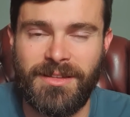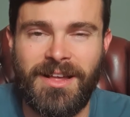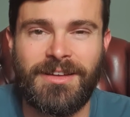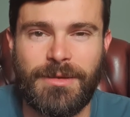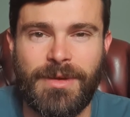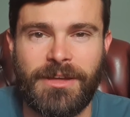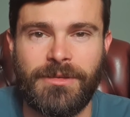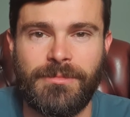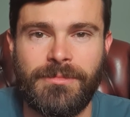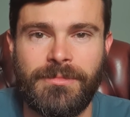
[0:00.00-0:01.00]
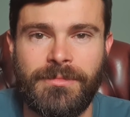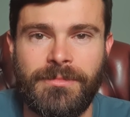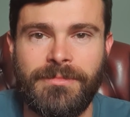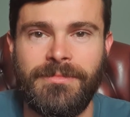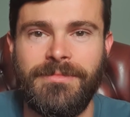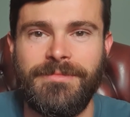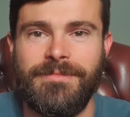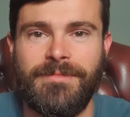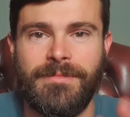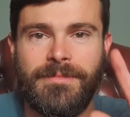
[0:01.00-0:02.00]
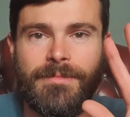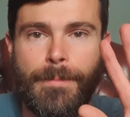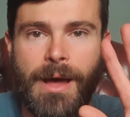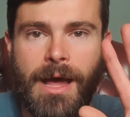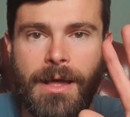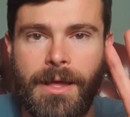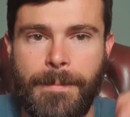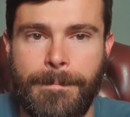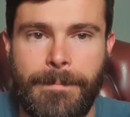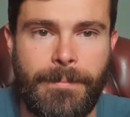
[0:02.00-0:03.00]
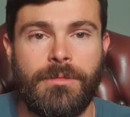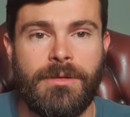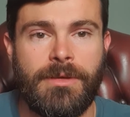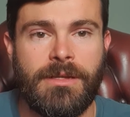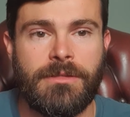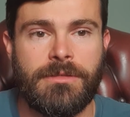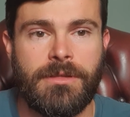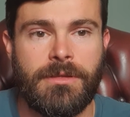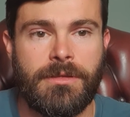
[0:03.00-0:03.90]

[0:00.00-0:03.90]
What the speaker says: I'll keep making them. Bye. My hands there.